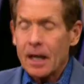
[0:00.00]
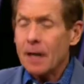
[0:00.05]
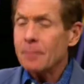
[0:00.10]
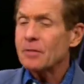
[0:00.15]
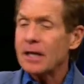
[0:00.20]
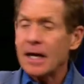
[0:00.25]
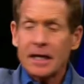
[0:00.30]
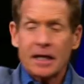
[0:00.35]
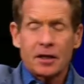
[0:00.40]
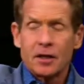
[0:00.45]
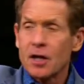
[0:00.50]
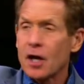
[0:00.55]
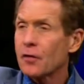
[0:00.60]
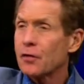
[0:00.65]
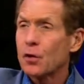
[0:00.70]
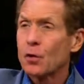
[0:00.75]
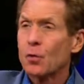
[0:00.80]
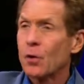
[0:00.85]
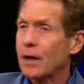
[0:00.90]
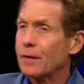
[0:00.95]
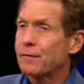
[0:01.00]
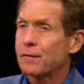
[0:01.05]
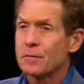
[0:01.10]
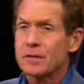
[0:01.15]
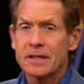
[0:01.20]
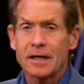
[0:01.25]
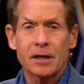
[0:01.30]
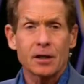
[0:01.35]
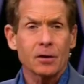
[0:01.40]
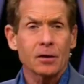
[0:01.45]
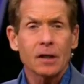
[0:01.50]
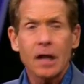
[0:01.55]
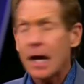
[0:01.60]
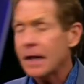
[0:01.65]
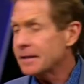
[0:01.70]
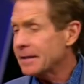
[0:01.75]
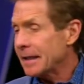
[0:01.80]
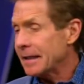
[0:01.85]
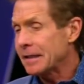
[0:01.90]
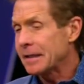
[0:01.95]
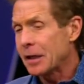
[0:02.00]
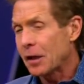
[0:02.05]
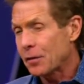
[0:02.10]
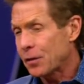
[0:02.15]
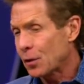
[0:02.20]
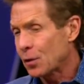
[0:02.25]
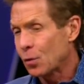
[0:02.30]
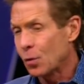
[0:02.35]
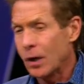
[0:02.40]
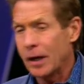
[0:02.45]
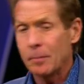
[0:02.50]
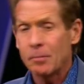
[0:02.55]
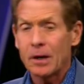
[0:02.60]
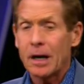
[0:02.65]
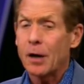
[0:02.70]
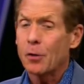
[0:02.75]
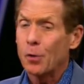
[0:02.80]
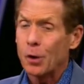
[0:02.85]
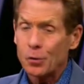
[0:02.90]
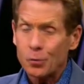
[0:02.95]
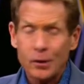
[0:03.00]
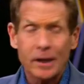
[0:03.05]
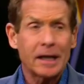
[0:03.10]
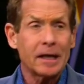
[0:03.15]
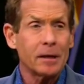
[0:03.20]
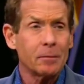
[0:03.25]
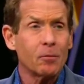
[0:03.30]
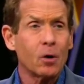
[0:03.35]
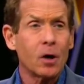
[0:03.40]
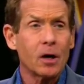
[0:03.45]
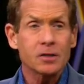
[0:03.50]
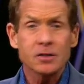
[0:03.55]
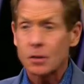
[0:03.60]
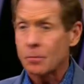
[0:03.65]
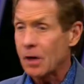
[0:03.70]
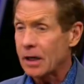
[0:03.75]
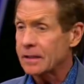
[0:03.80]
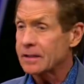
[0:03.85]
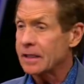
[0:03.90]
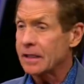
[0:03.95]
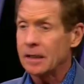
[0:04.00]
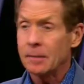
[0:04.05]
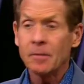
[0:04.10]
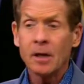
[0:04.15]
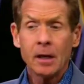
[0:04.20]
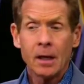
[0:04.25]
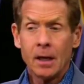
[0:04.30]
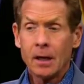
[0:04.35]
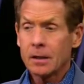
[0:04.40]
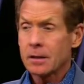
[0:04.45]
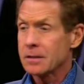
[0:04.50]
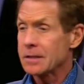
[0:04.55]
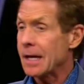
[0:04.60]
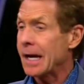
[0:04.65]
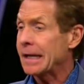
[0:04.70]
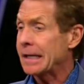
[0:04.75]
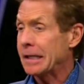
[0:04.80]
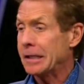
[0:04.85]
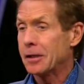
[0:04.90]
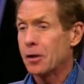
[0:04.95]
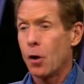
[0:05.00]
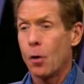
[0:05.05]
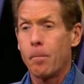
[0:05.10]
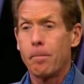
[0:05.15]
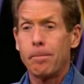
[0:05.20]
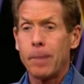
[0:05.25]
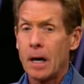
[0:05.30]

And I'm taking nothing away from Terrell. I take nothing away, but I want Randy Moss on my team because I can go